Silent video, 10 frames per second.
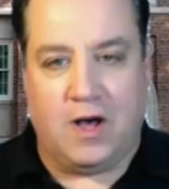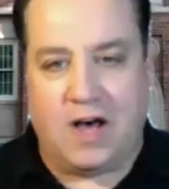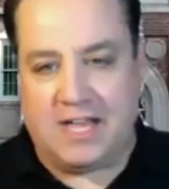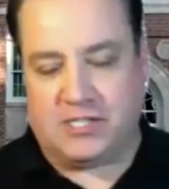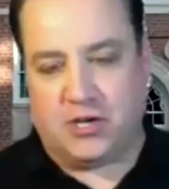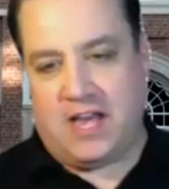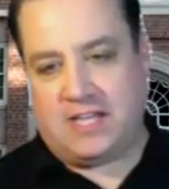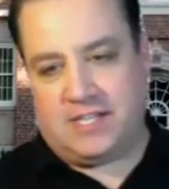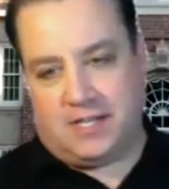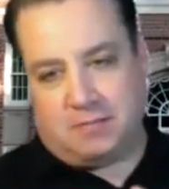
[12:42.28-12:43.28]
I'll answer that
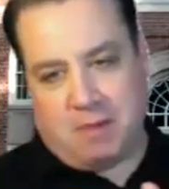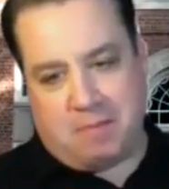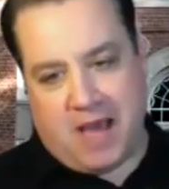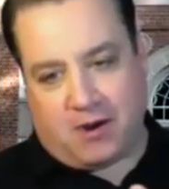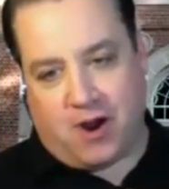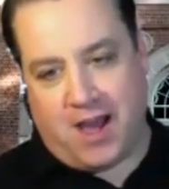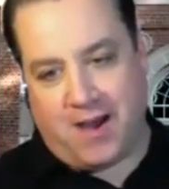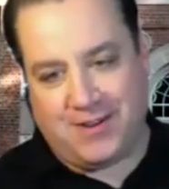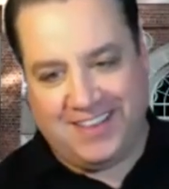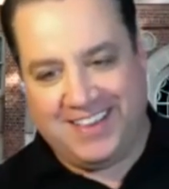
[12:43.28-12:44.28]
since my
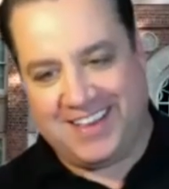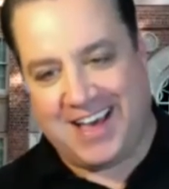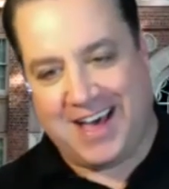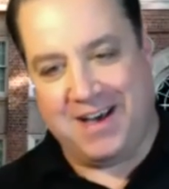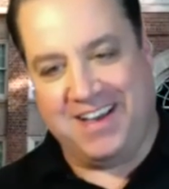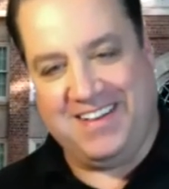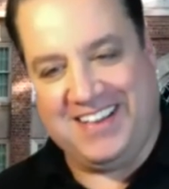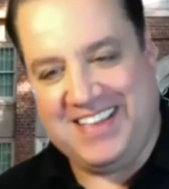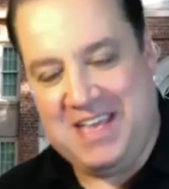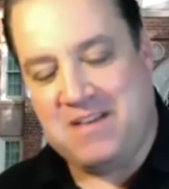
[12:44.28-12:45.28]
background
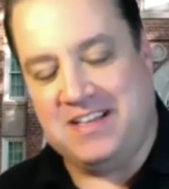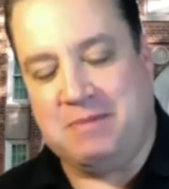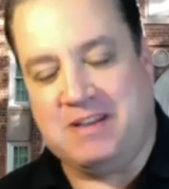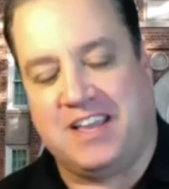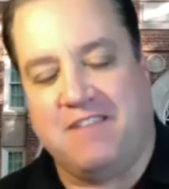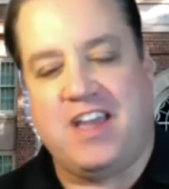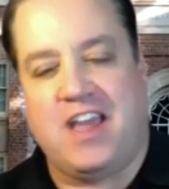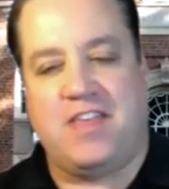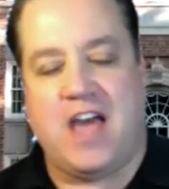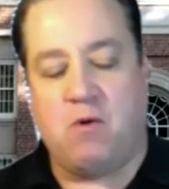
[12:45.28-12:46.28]
is meant to convey
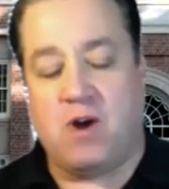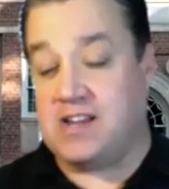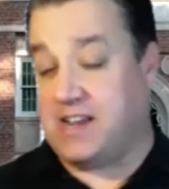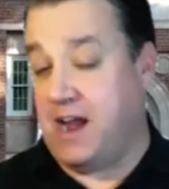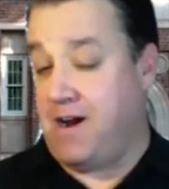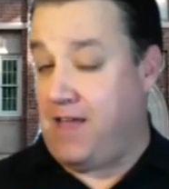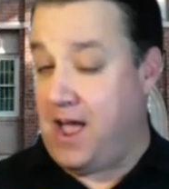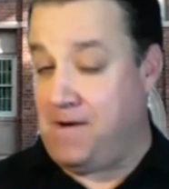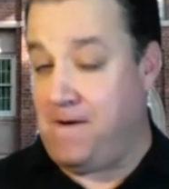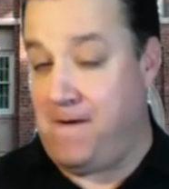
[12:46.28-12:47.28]
that. We're in
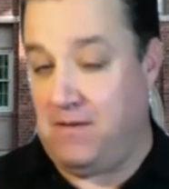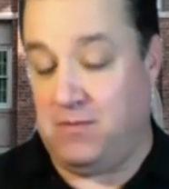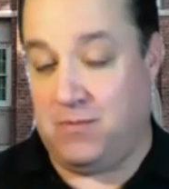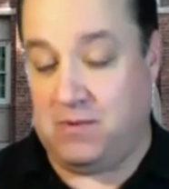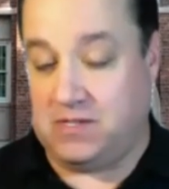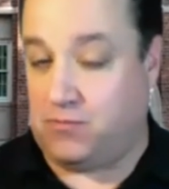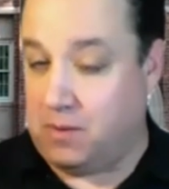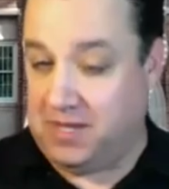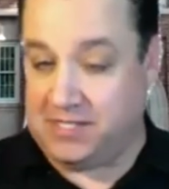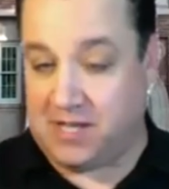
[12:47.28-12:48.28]
Carolina Hall, what was
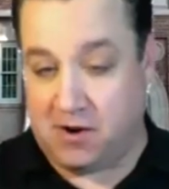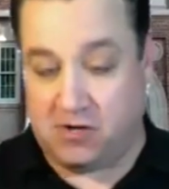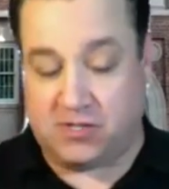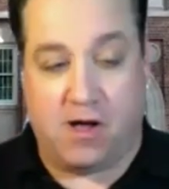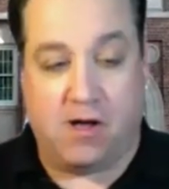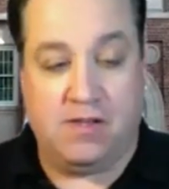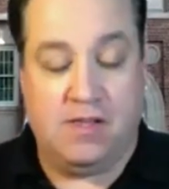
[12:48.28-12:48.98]
formerly Saunders Hall,